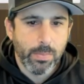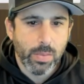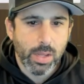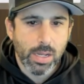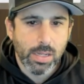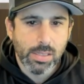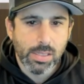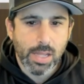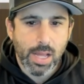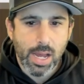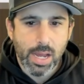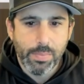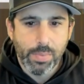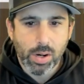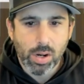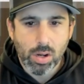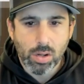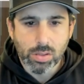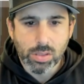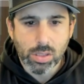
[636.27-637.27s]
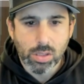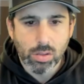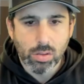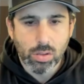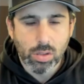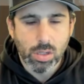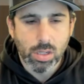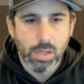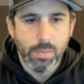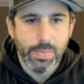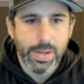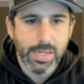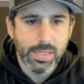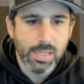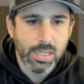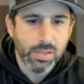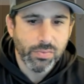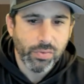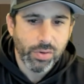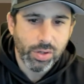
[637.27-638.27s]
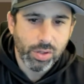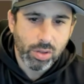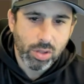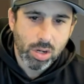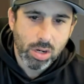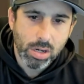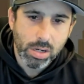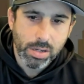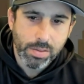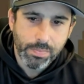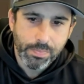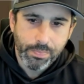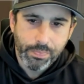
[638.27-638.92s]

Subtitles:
Sly, but also could it make sense for Yularen?